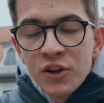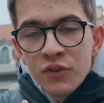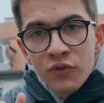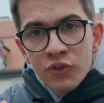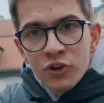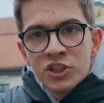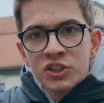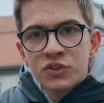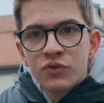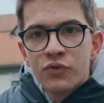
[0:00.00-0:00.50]

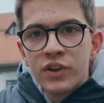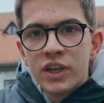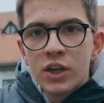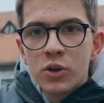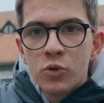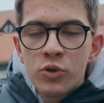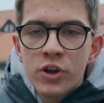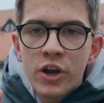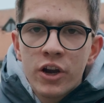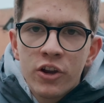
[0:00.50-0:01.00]
first
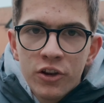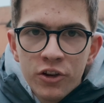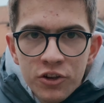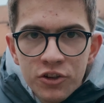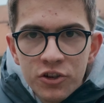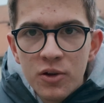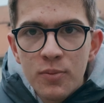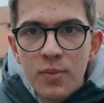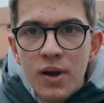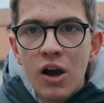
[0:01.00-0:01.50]
thing we are going to
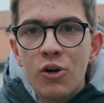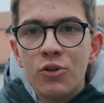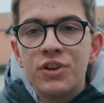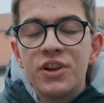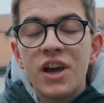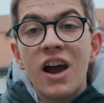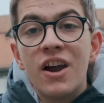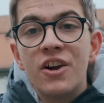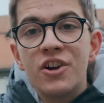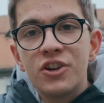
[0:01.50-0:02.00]
talk about
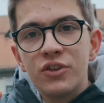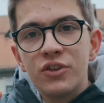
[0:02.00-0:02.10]
are the